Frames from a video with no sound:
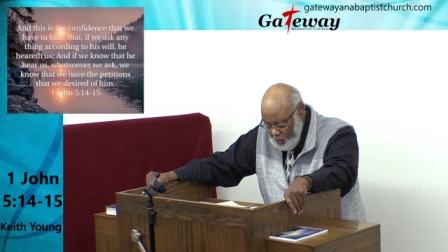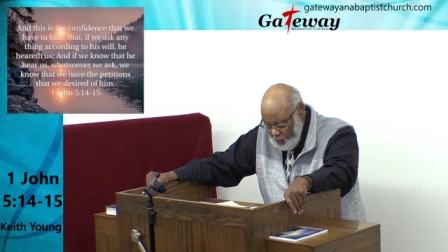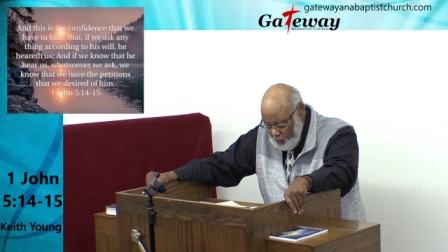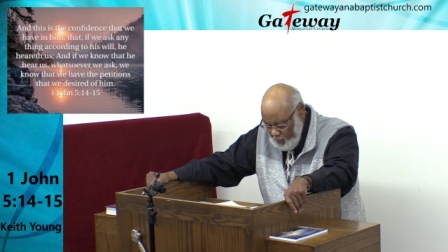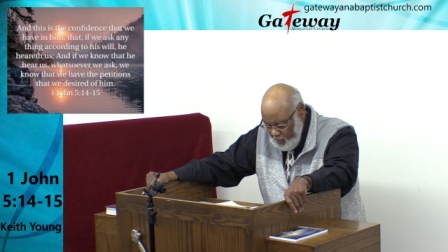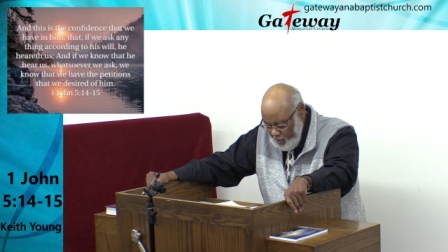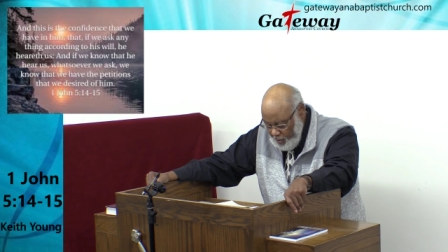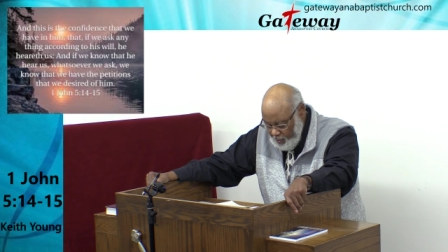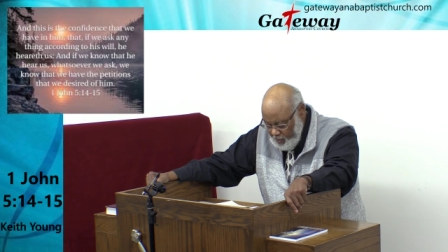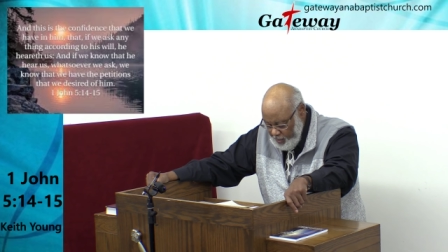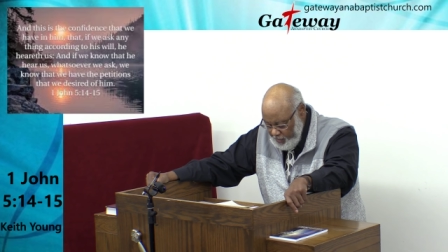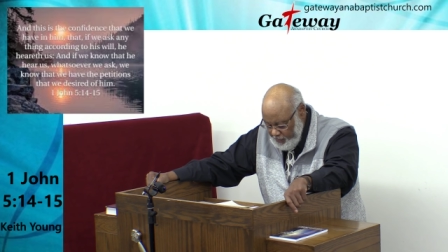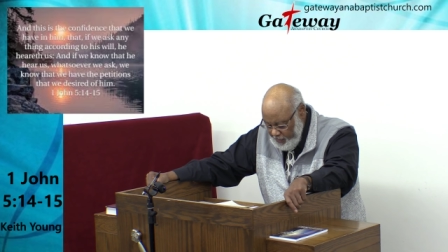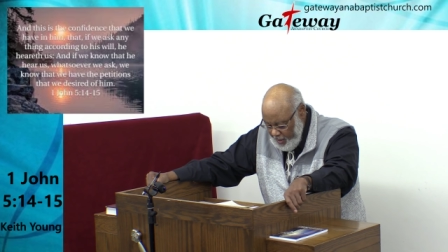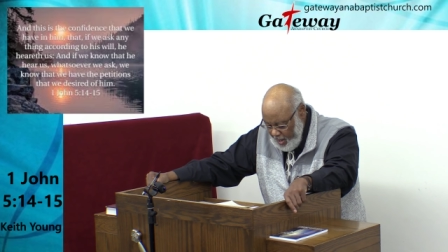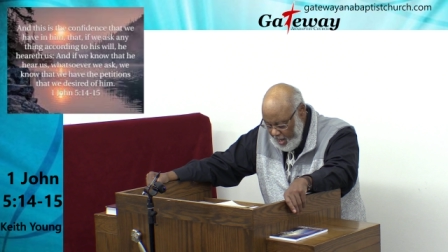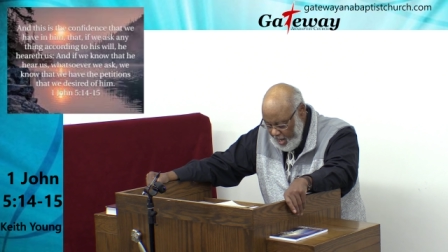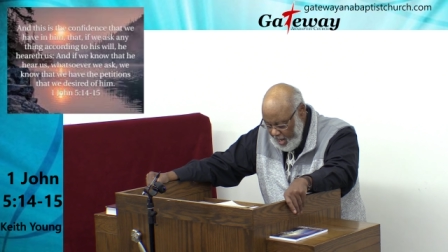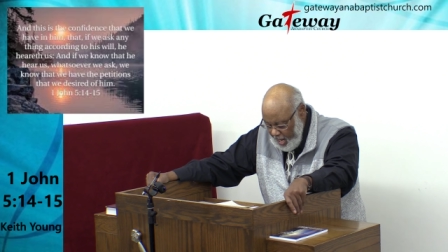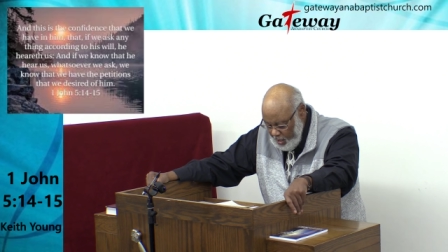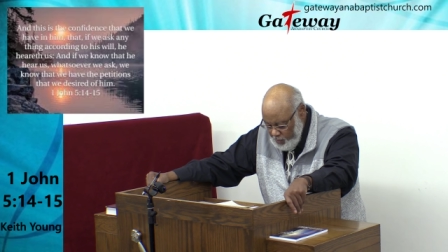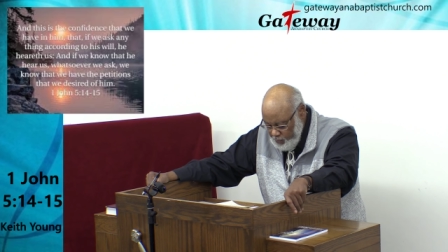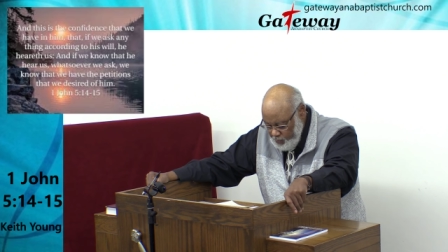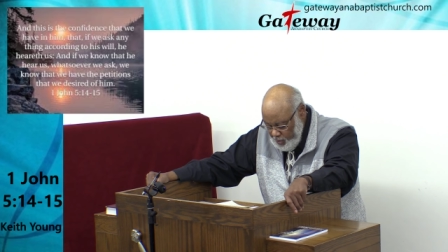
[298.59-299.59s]
the word of
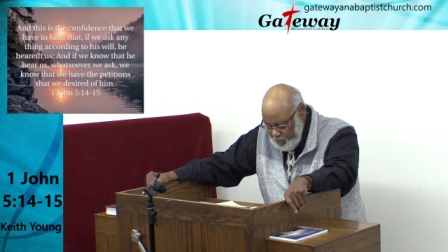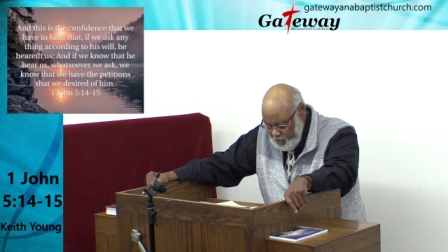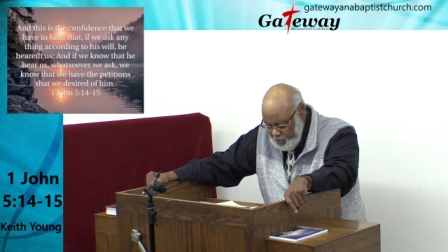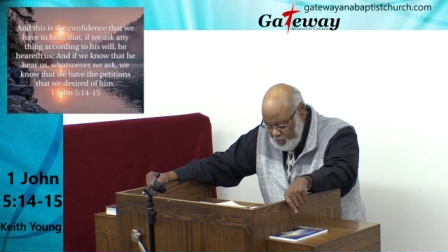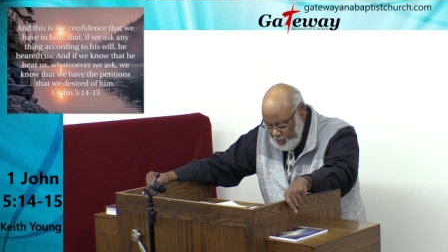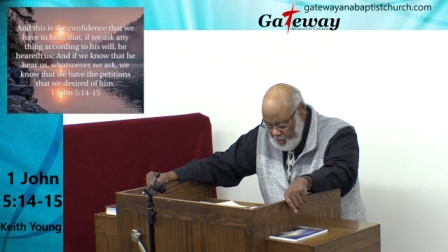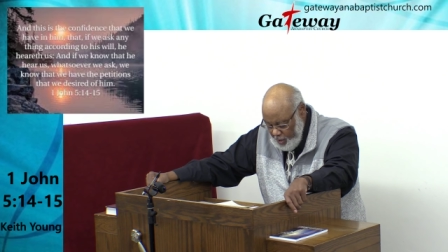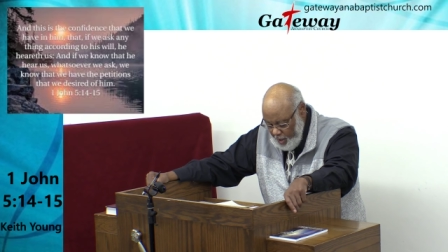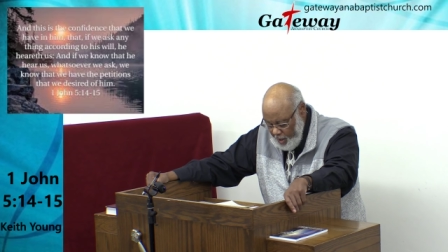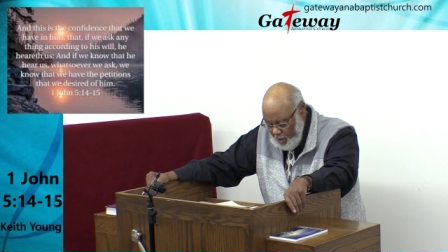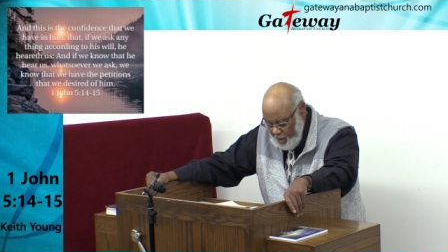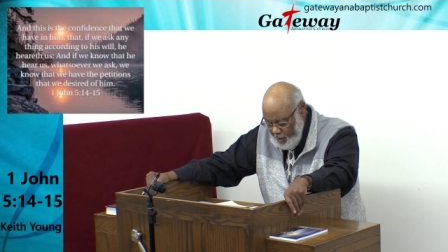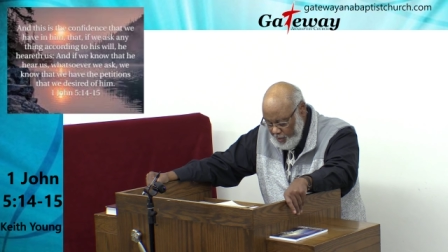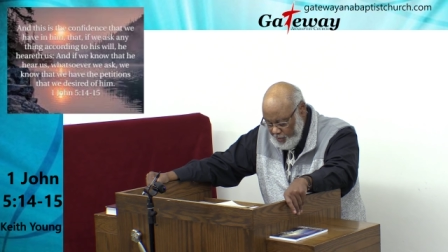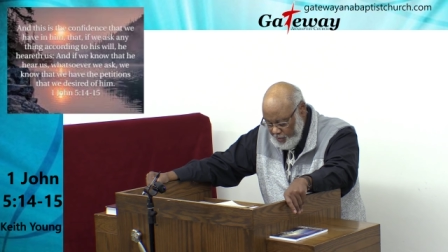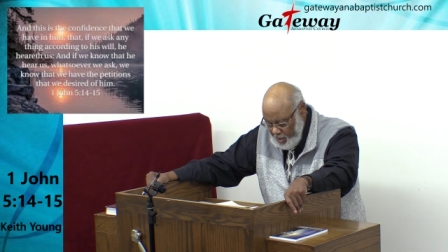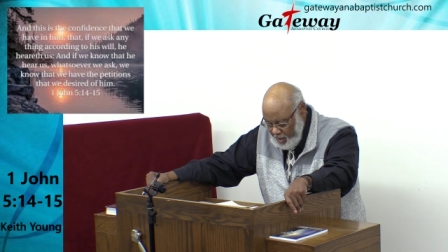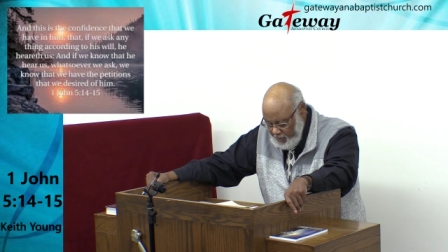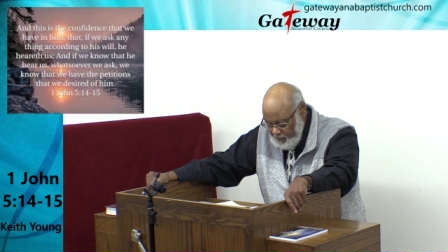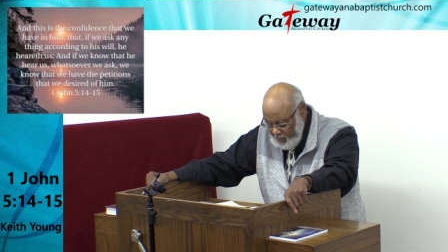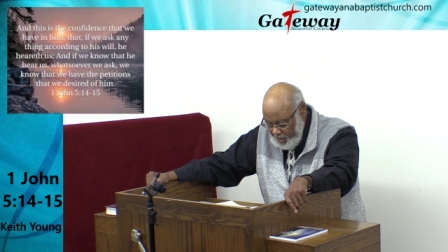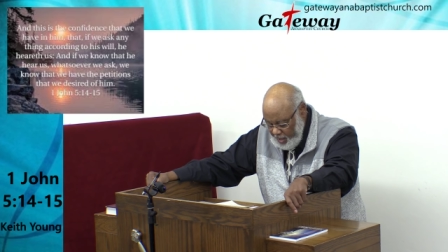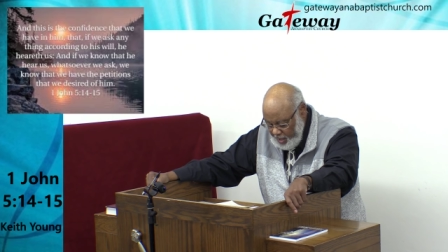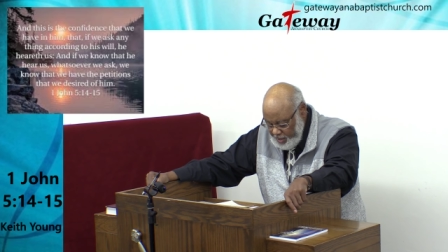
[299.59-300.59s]
God, which you heard
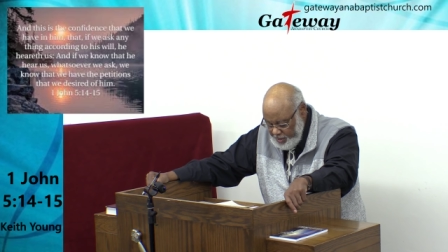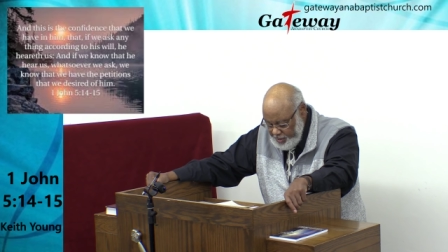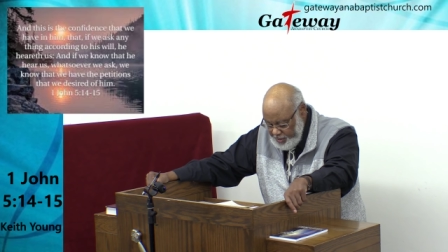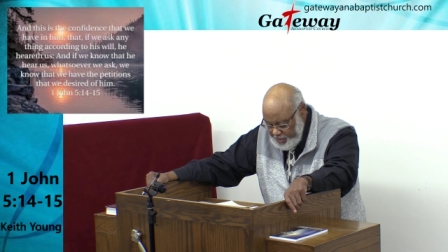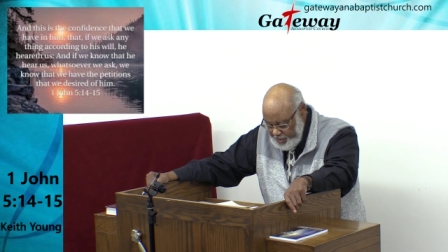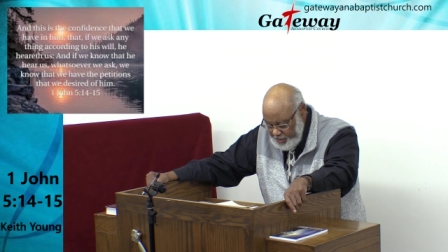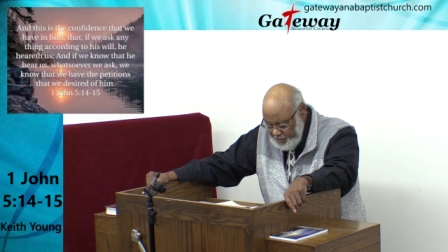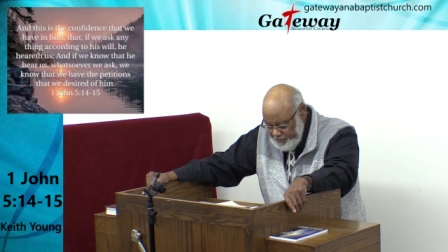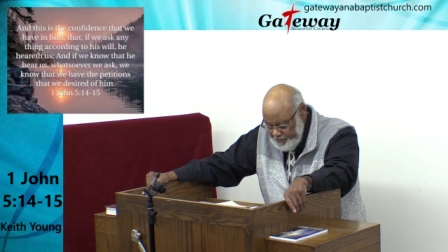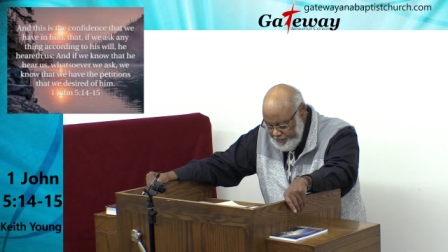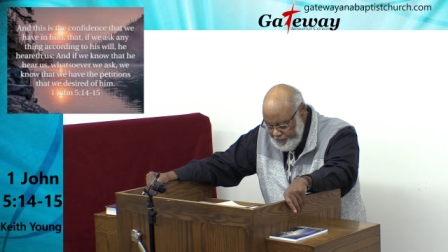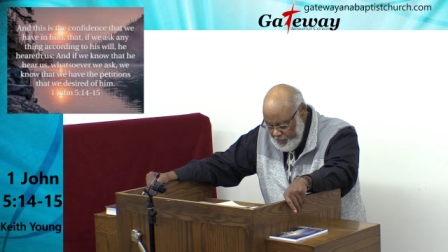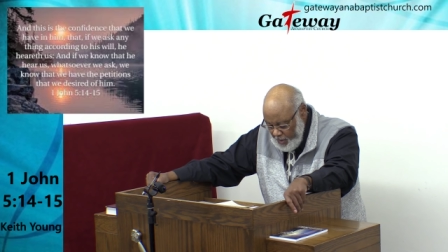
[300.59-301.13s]
of us,